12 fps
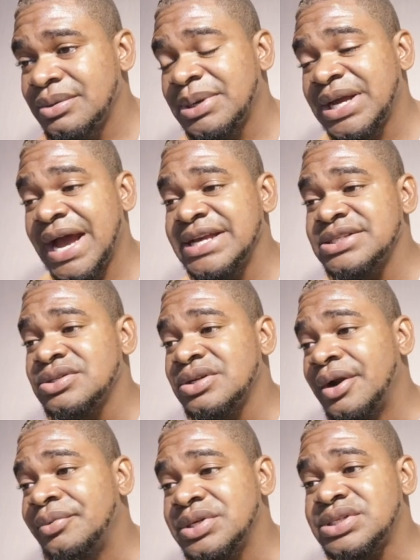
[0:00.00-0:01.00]
But guys, do
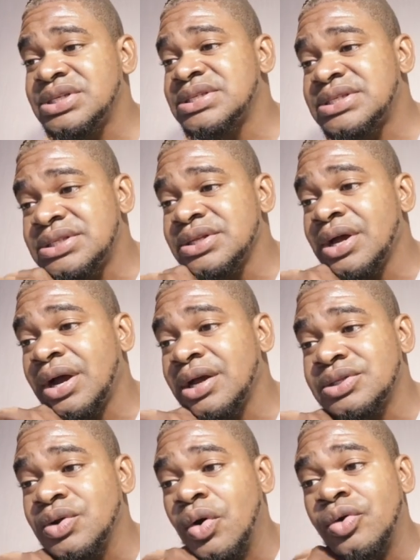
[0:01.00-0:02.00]
not resist.
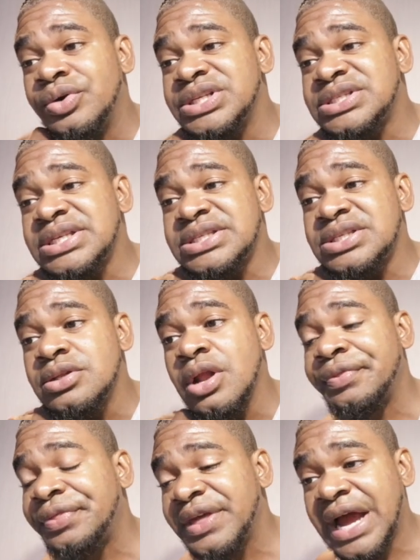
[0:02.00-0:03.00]
No, don't resist
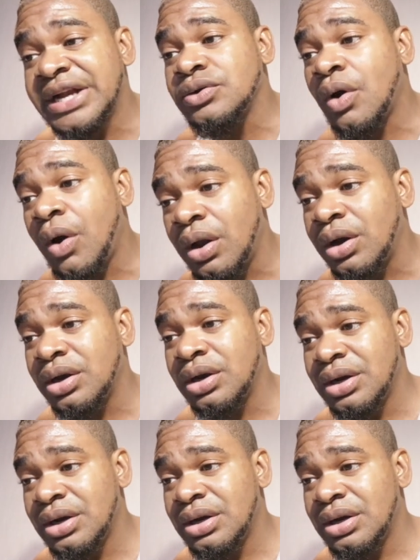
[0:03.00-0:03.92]
nothing at all.